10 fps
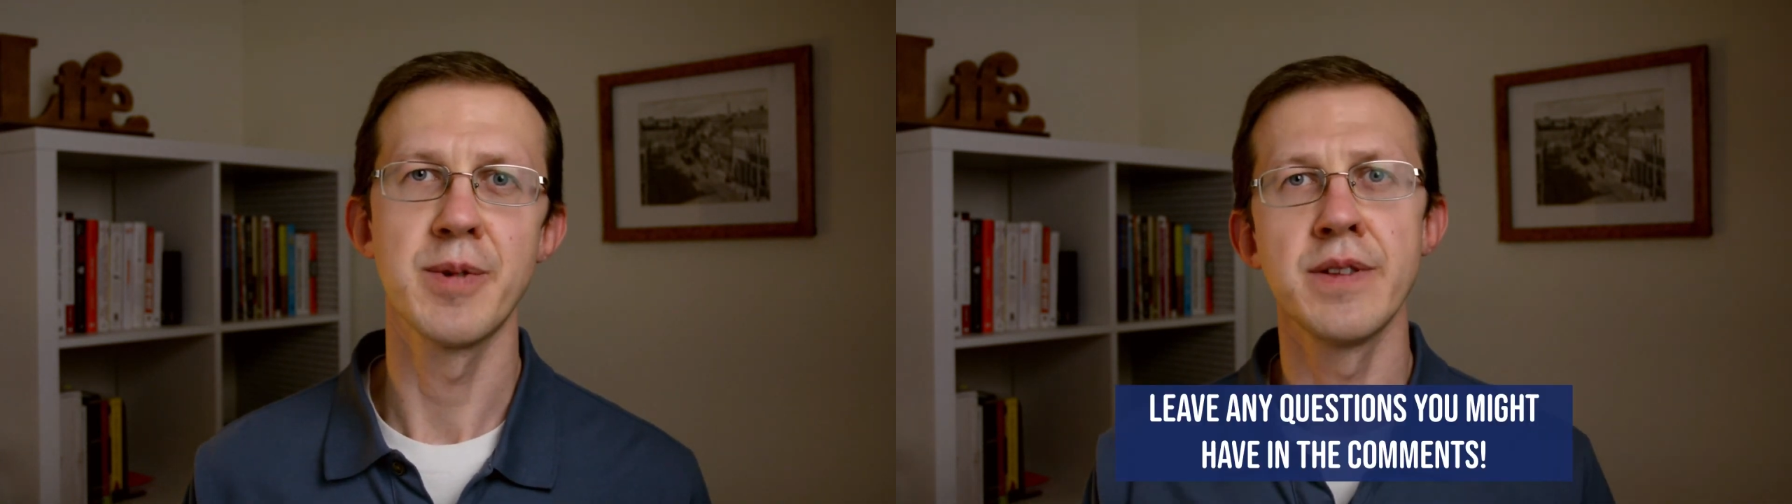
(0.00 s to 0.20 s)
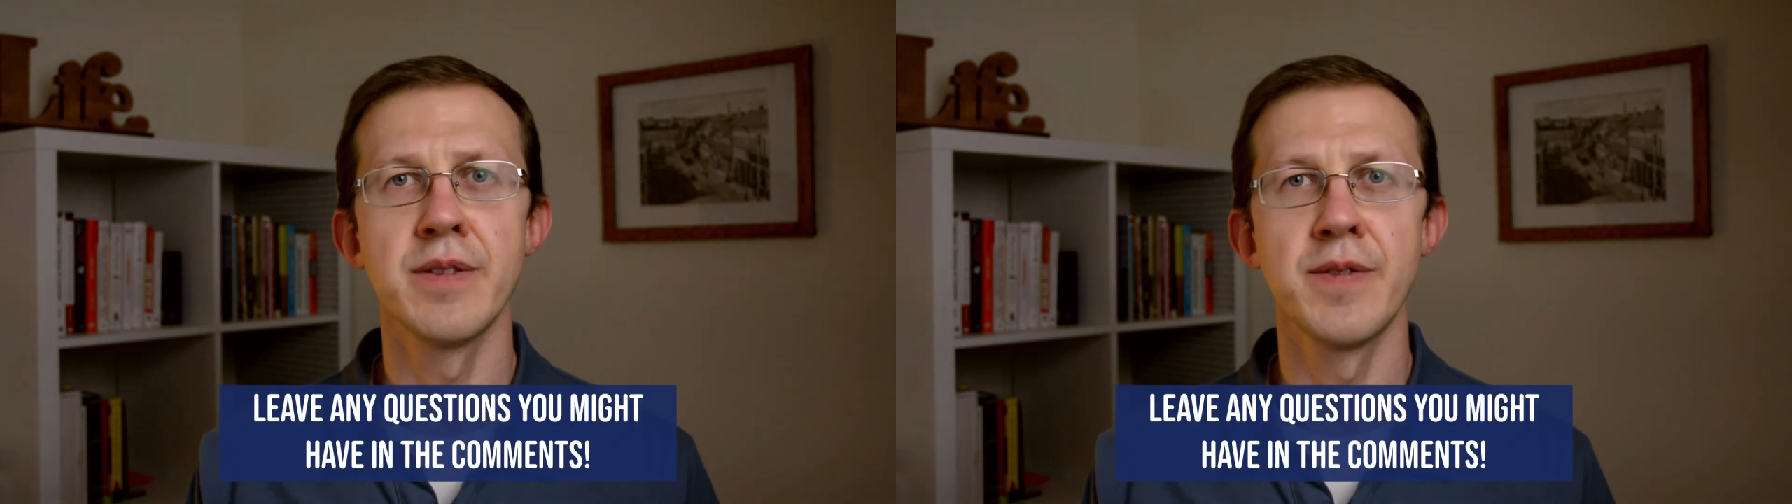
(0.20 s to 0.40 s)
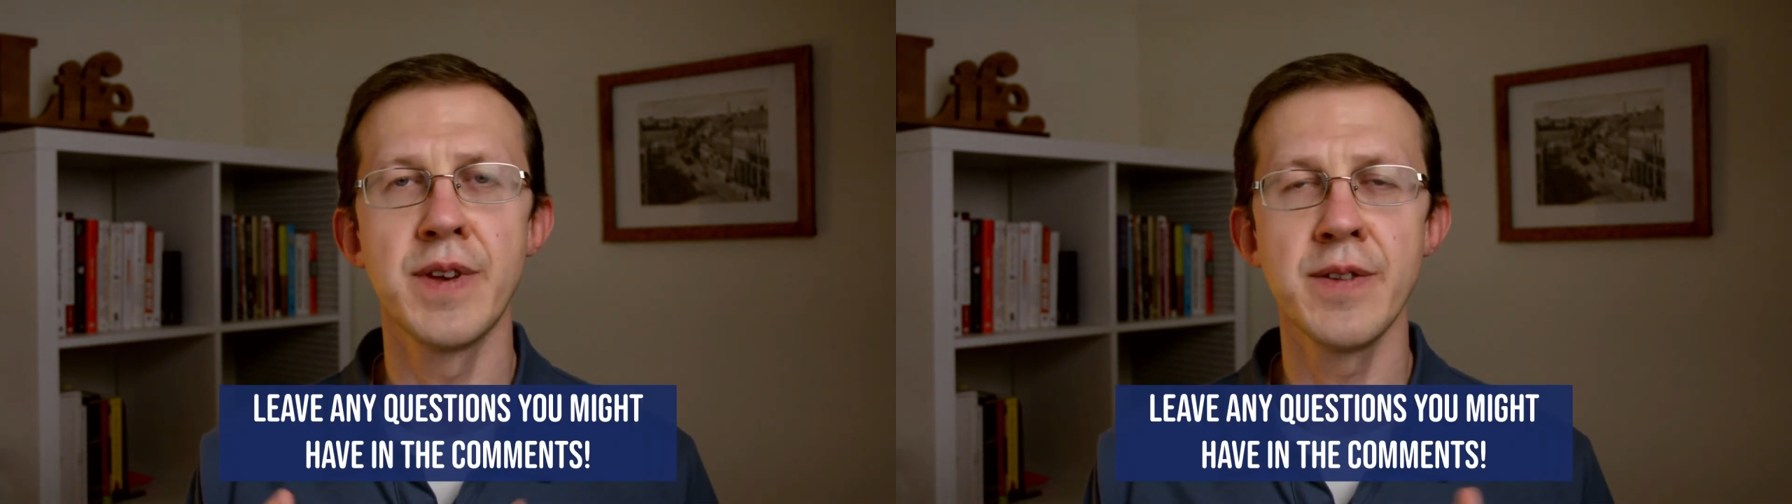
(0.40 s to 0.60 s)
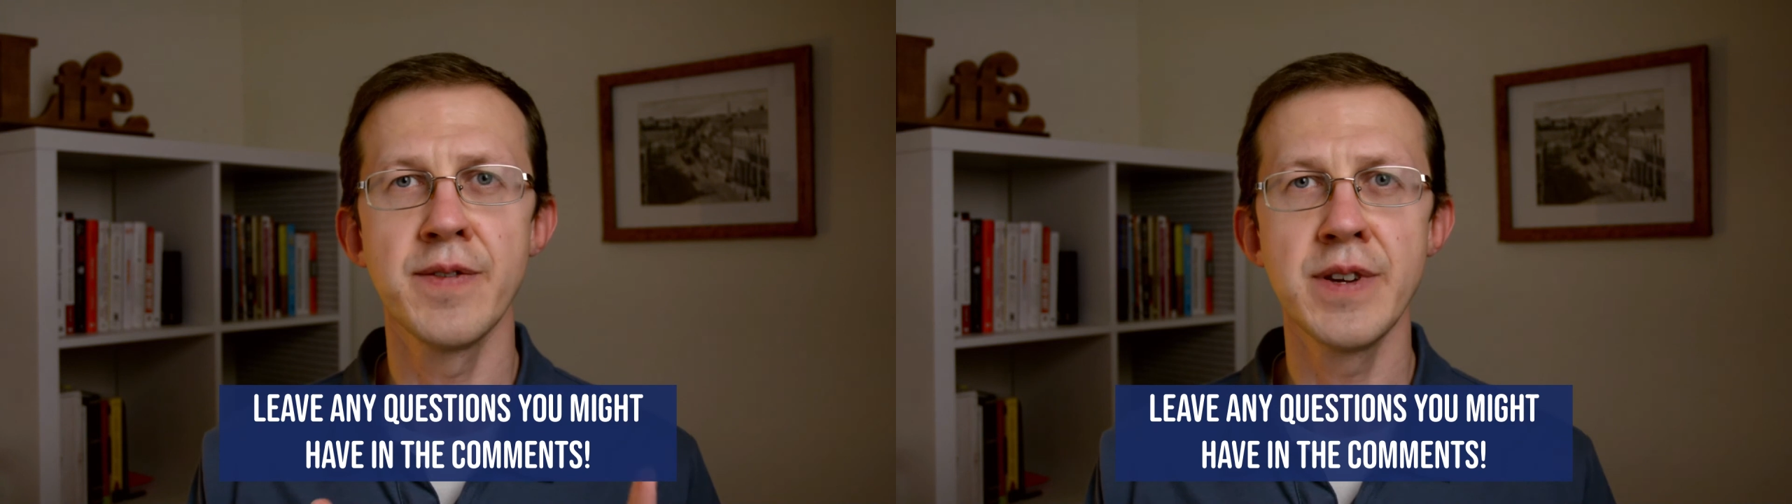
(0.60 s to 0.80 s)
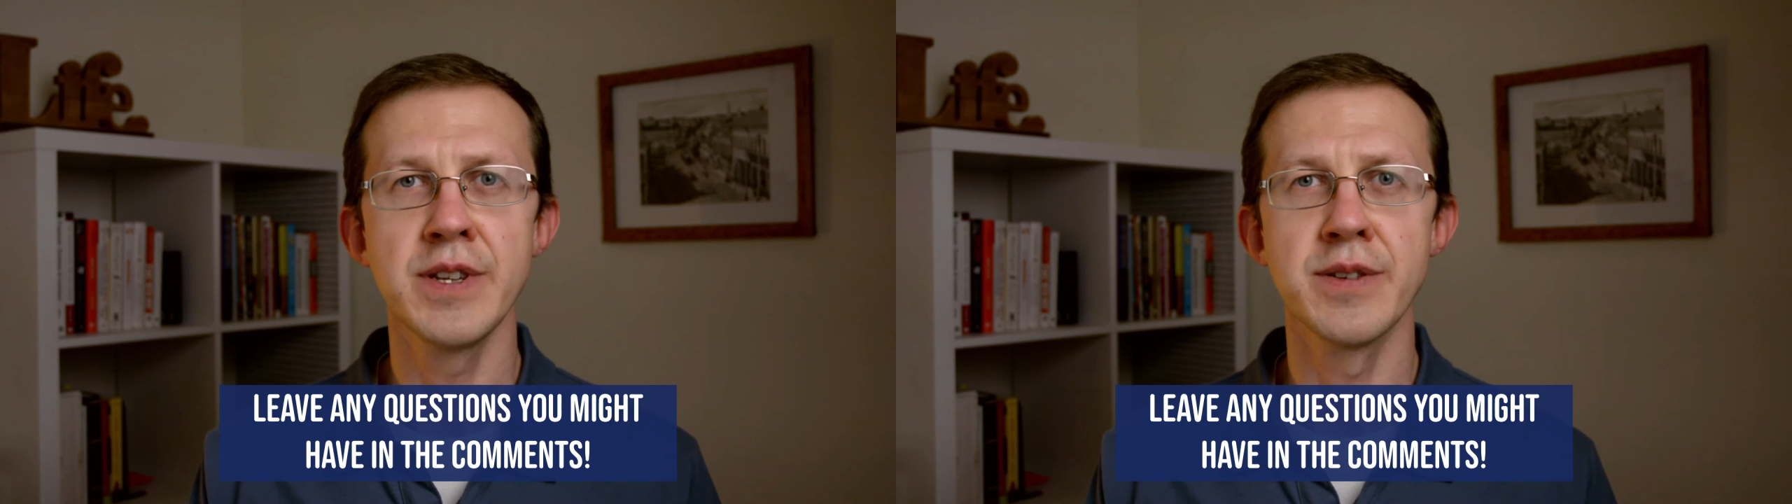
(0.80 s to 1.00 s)
Feel free
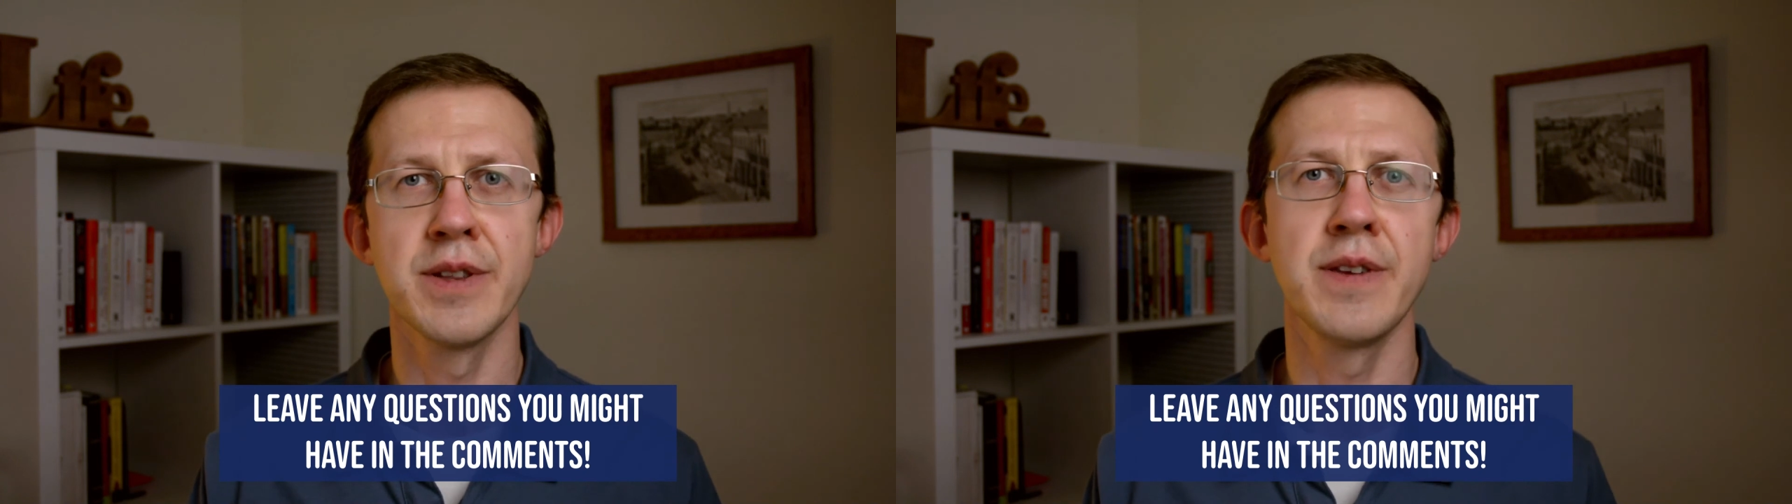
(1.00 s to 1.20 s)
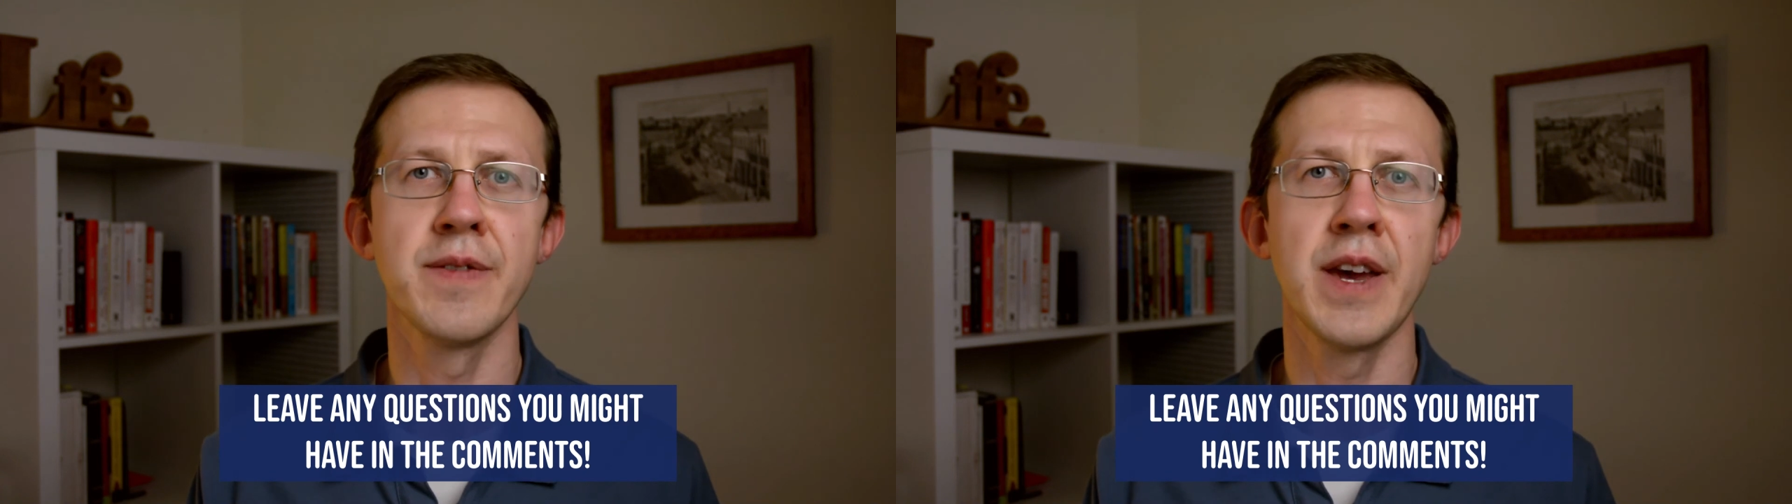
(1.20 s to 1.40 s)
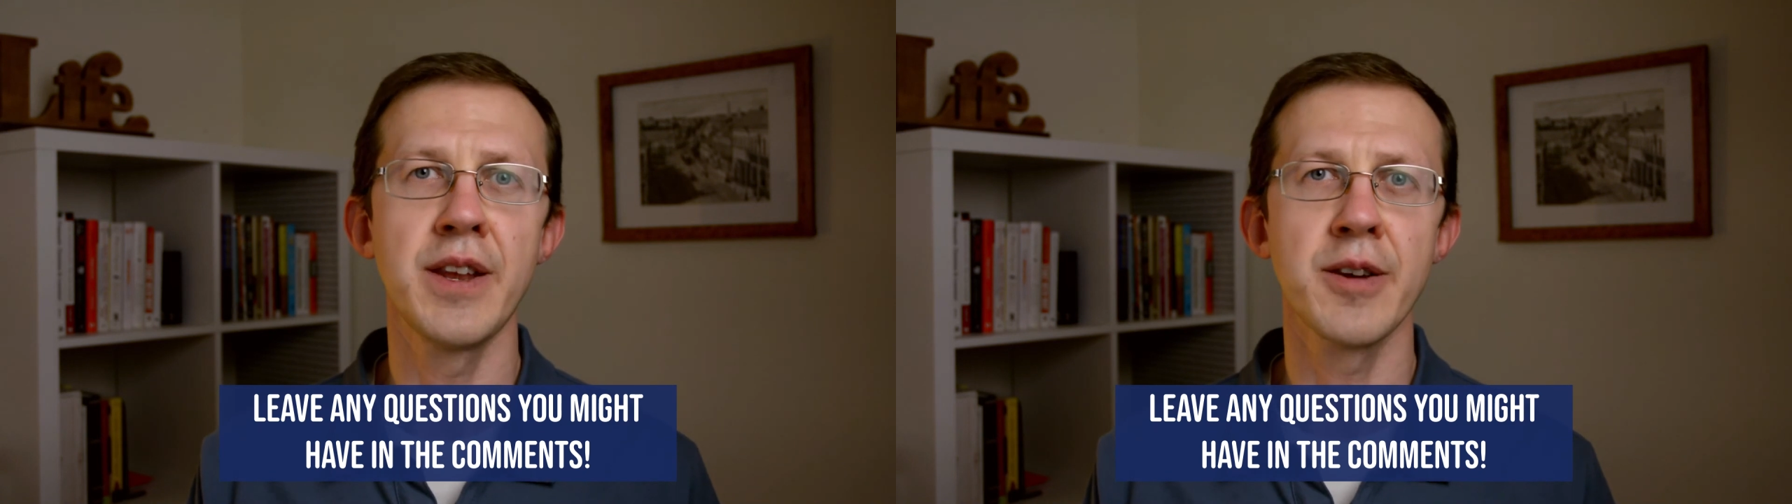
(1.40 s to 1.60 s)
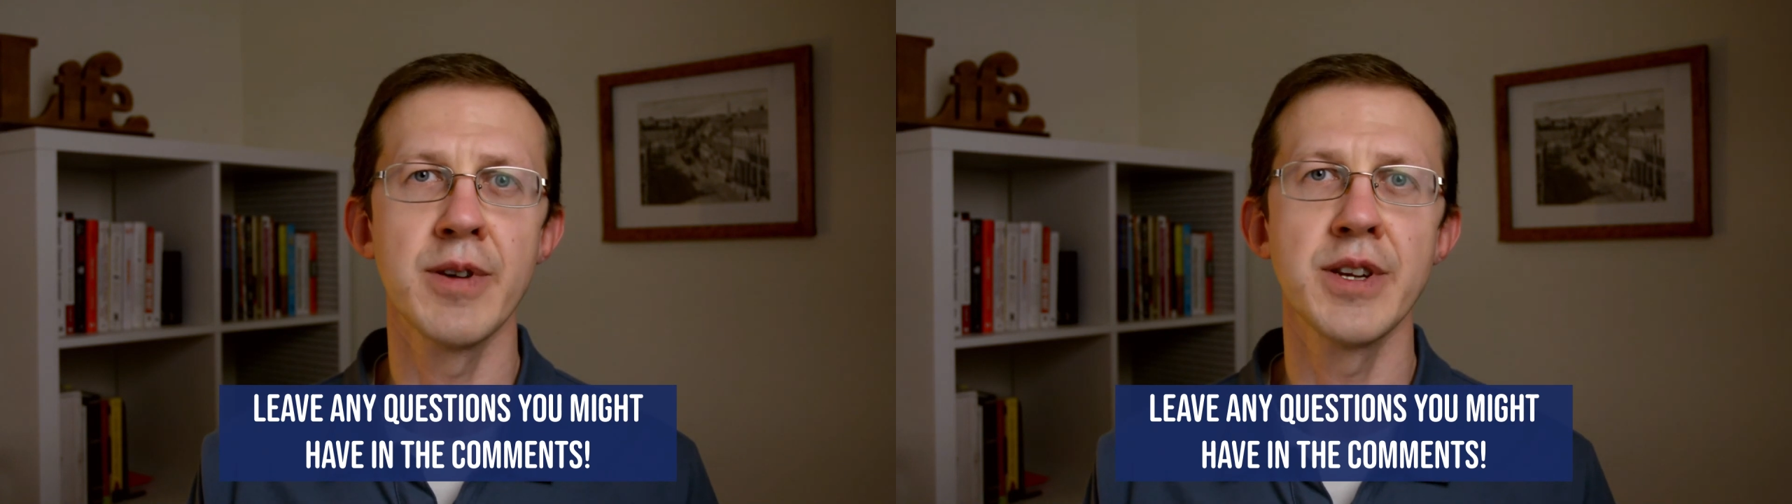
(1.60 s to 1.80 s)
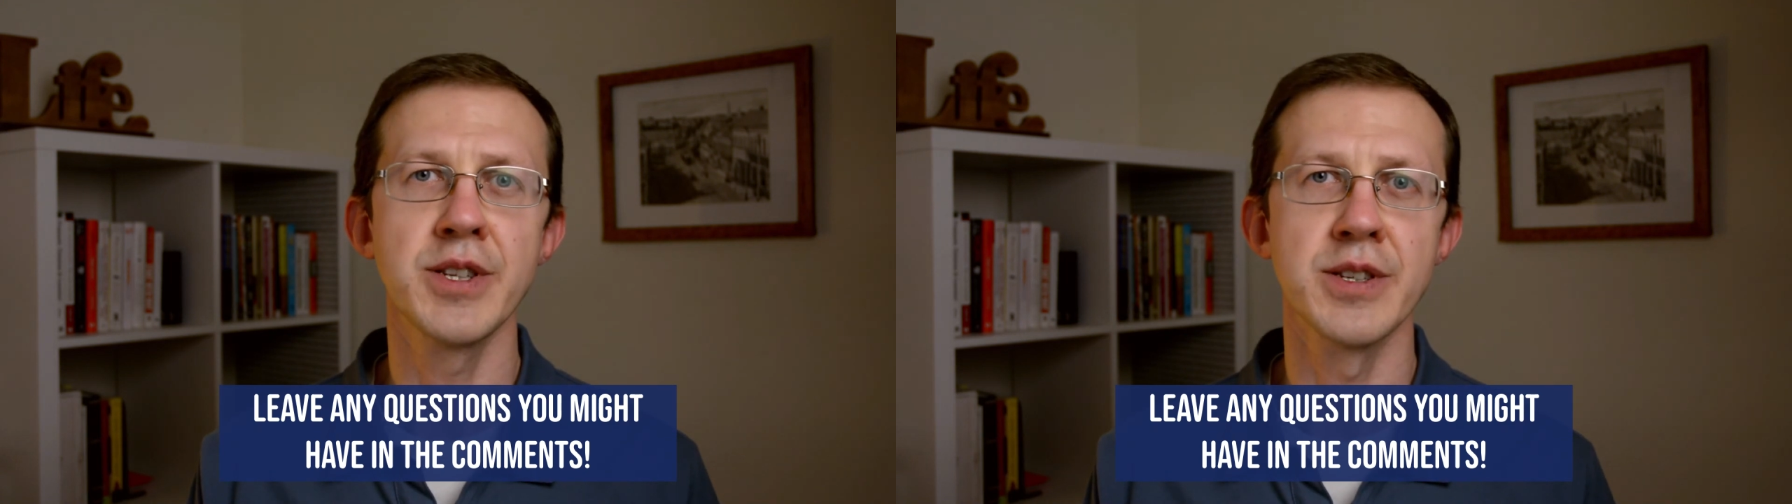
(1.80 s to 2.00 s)
to leave any
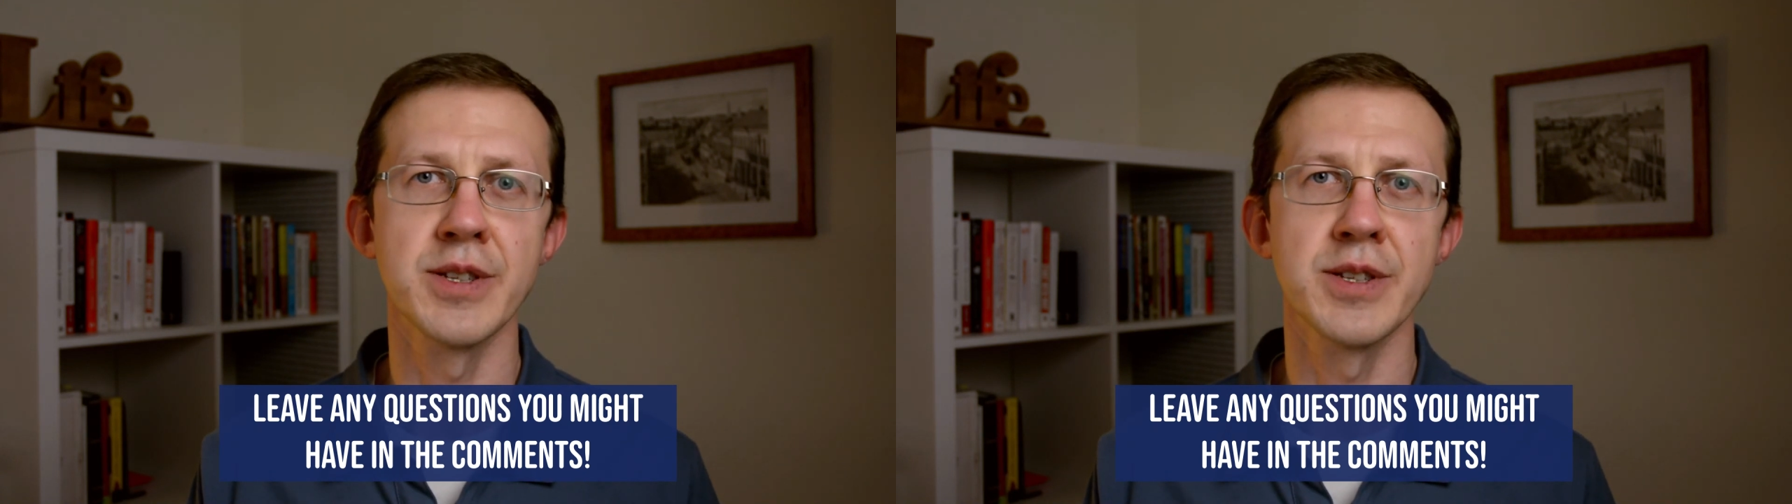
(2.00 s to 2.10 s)
questions